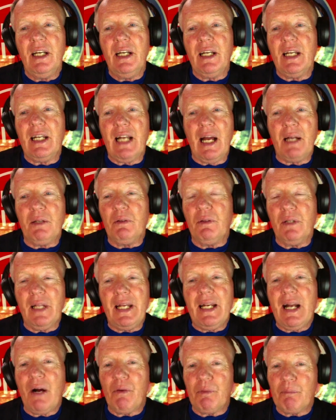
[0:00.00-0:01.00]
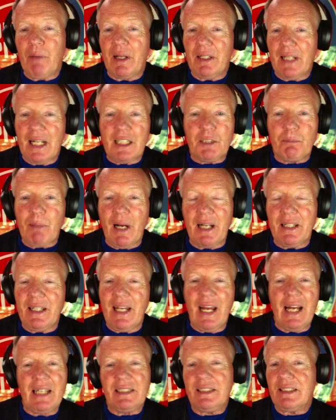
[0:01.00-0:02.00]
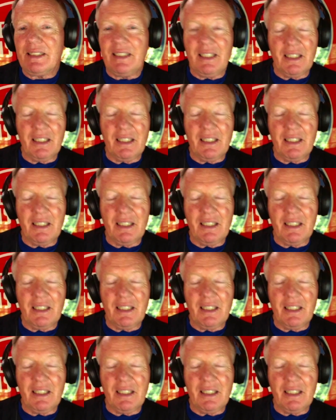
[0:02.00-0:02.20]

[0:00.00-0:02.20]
And I laid out in my last podcast the